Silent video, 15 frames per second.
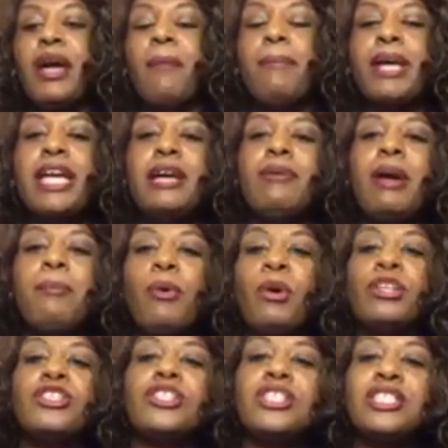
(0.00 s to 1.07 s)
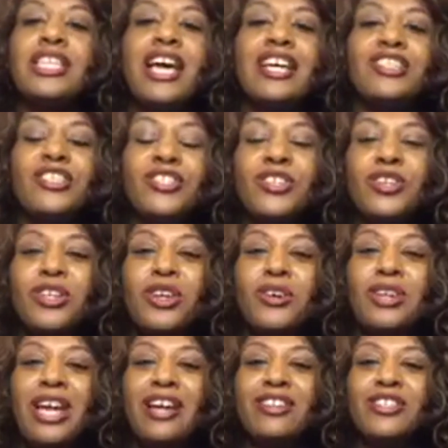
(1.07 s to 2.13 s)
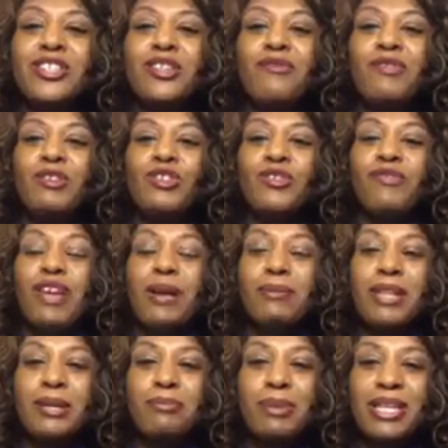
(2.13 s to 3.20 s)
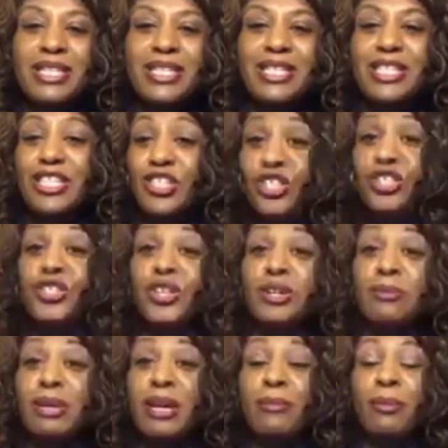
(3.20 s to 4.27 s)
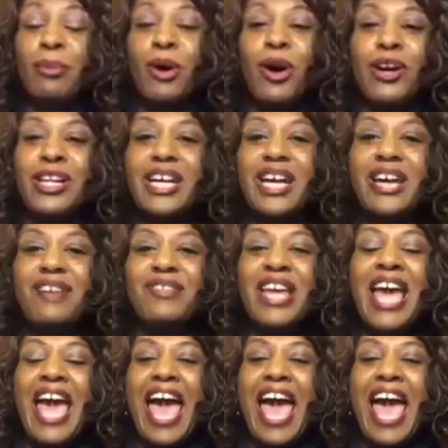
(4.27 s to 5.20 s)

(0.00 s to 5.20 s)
But anyway, Portia decides she's going to go down to the future family business that she's going to become a part of.